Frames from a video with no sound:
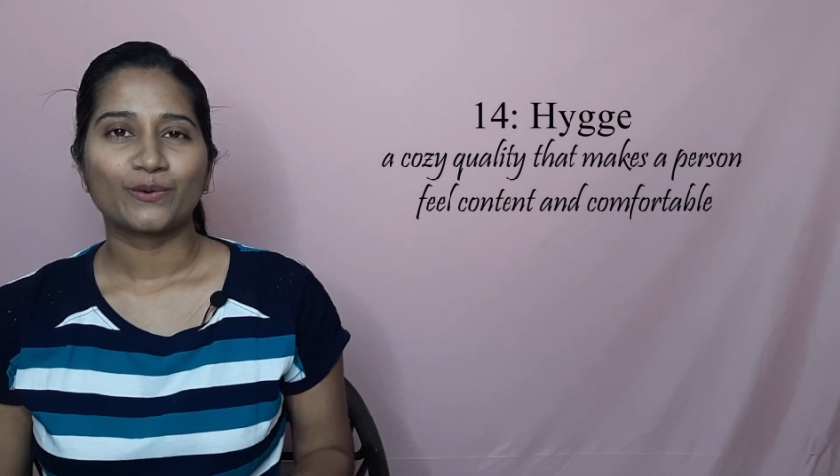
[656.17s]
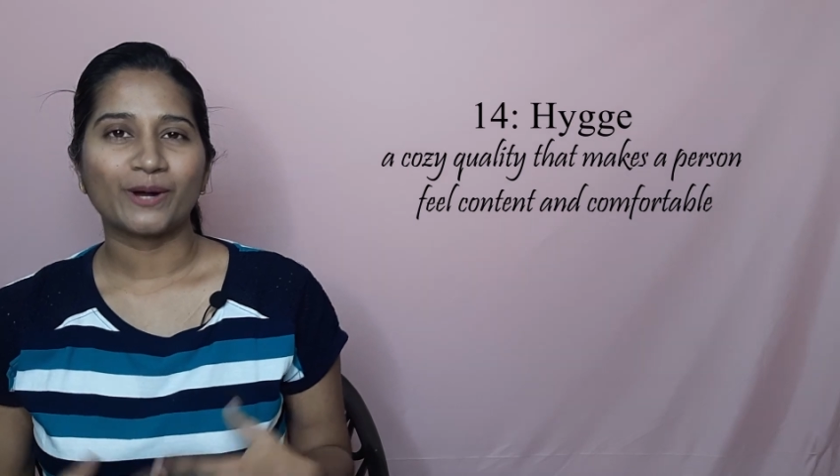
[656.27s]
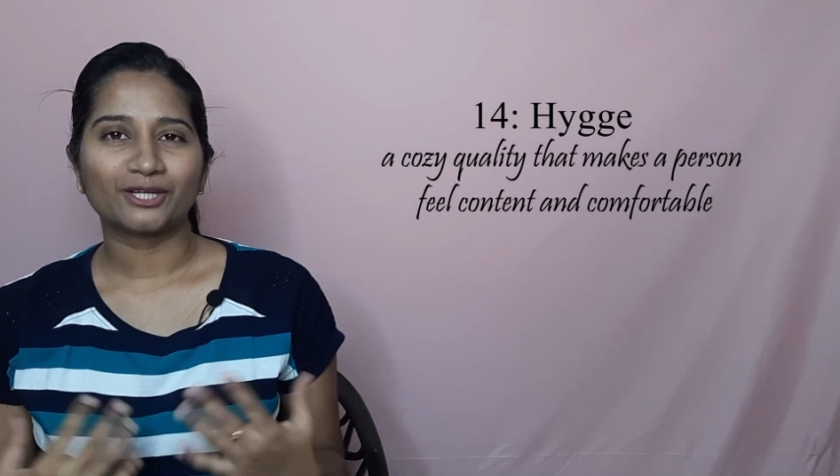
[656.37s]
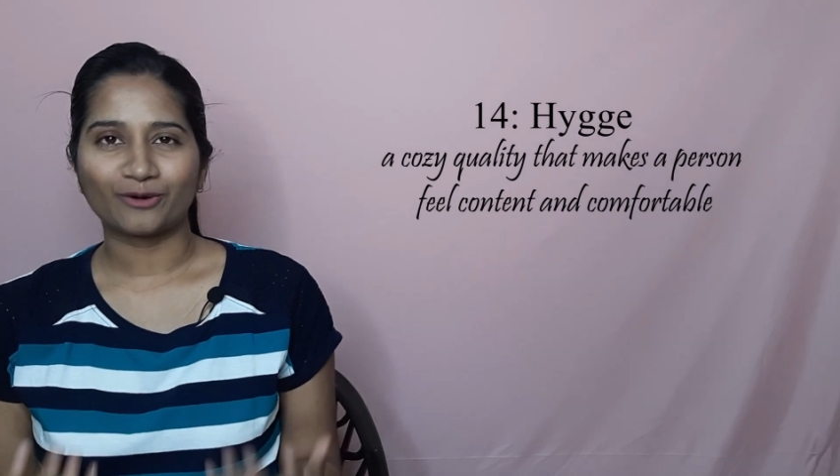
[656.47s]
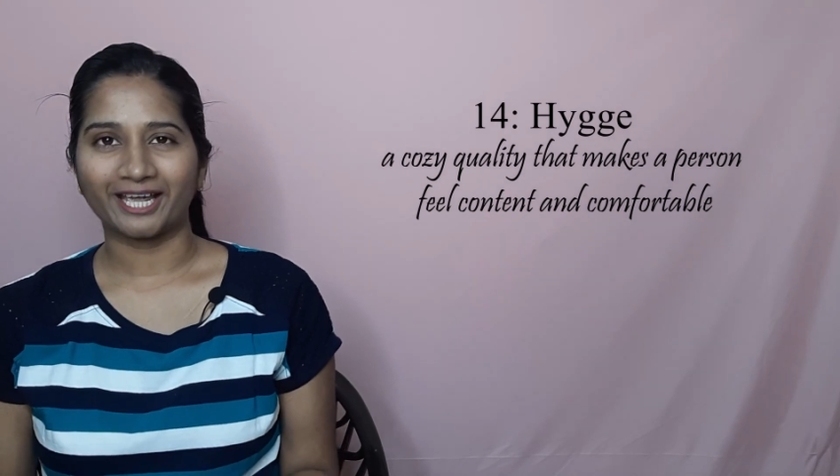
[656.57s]

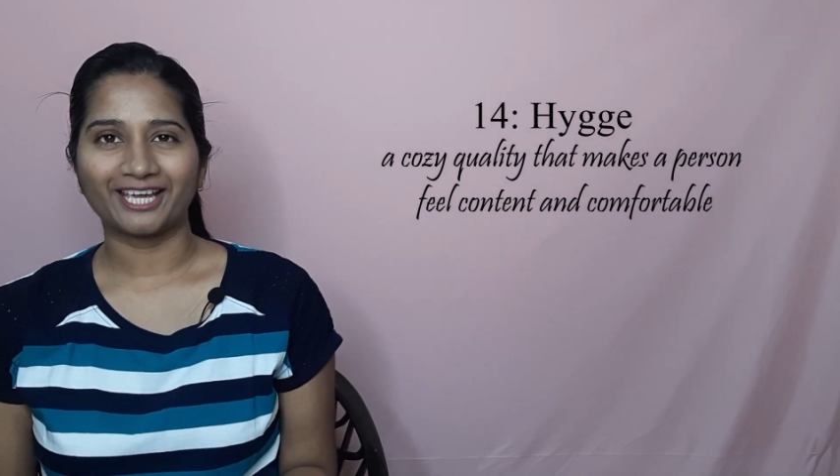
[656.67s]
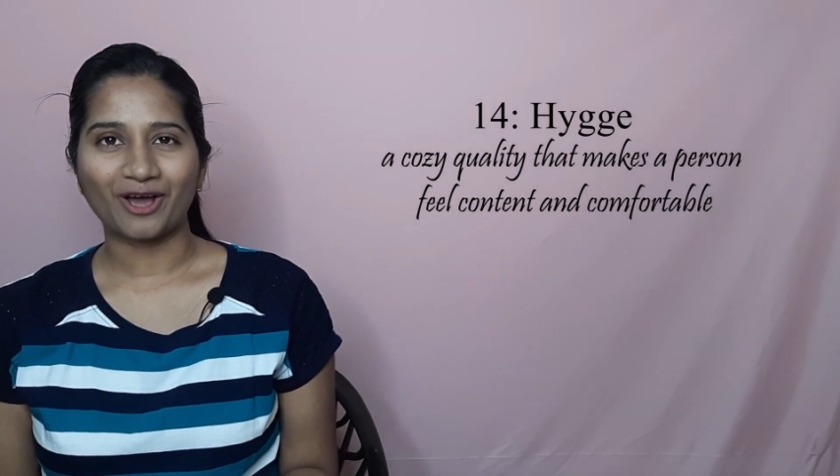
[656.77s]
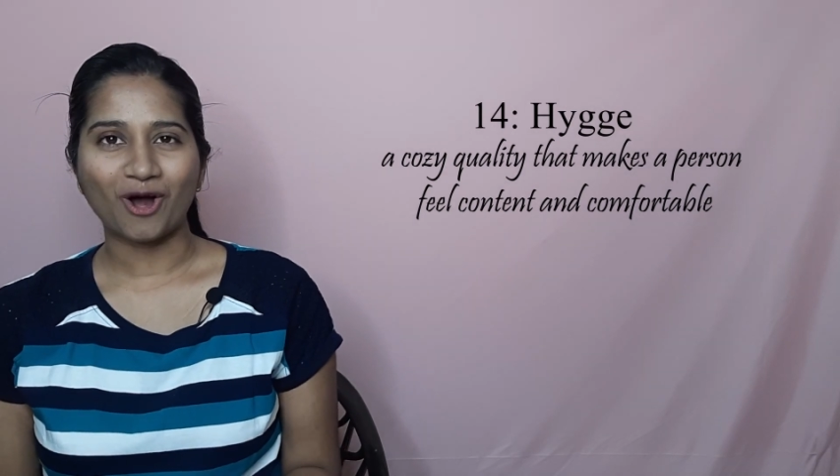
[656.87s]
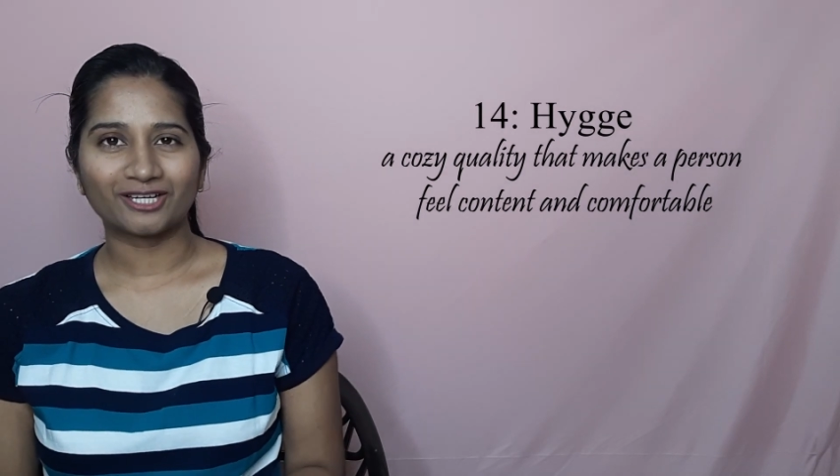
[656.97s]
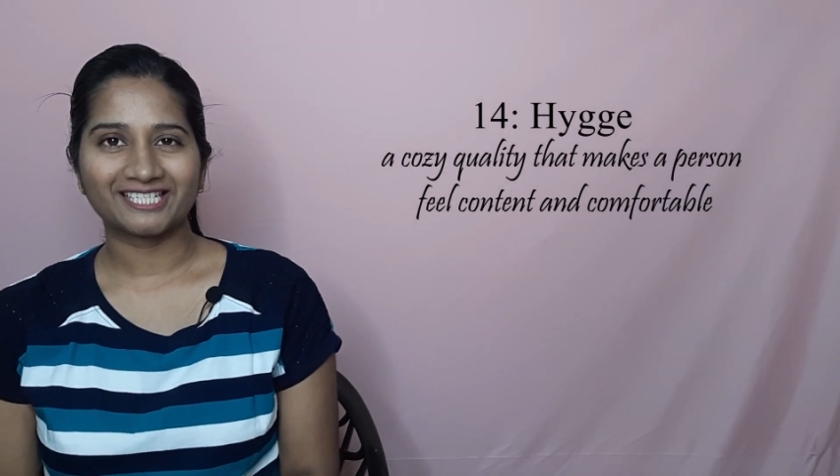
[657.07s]
while drinking
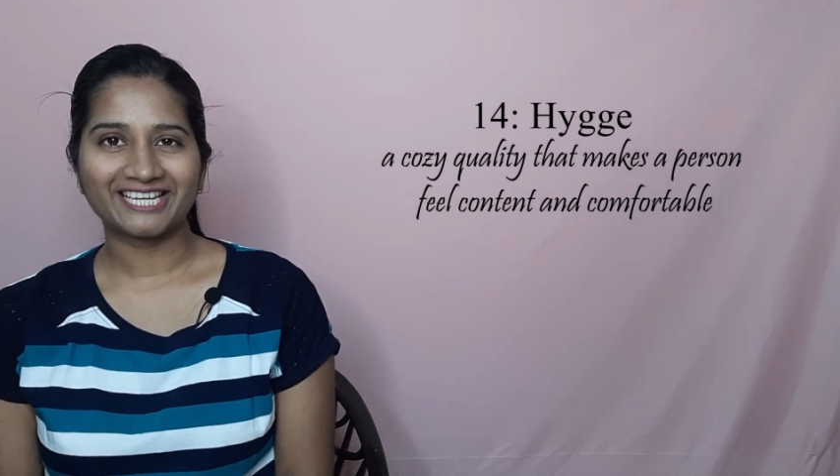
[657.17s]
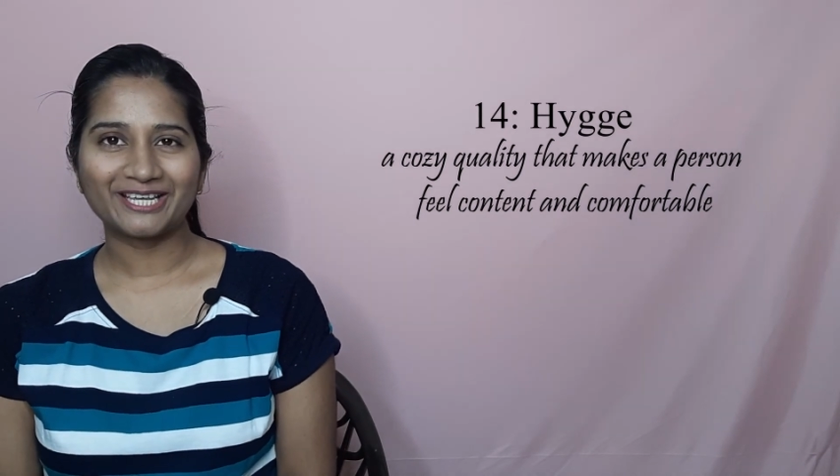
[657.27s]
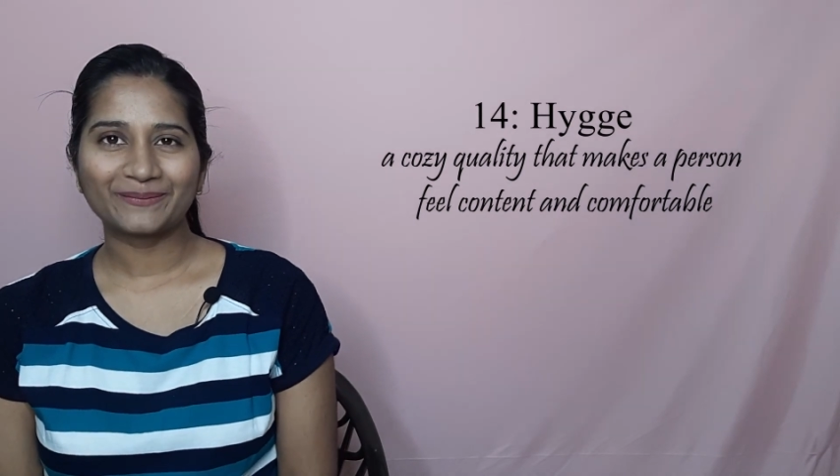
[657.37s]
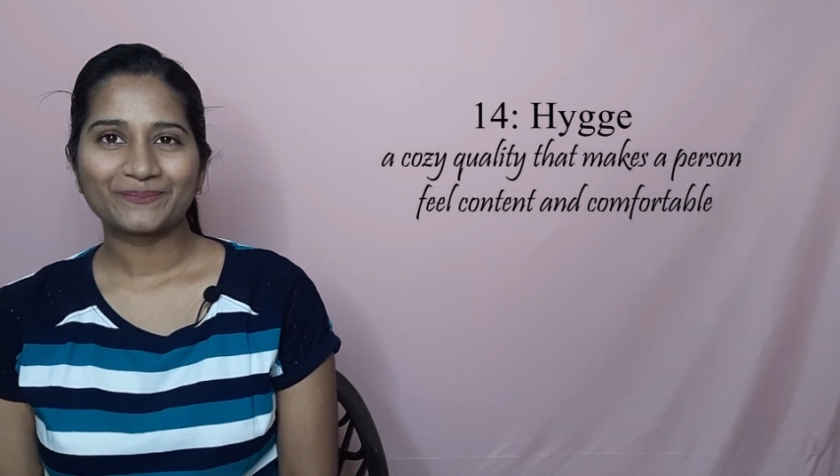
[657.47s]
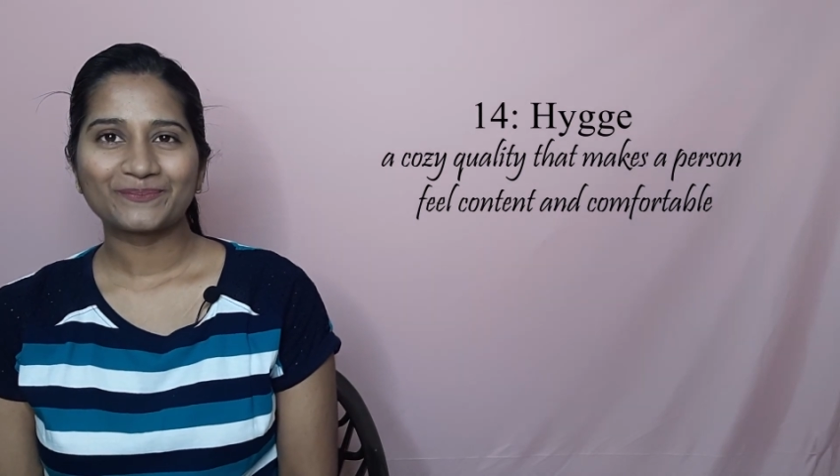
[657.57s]
hot tea?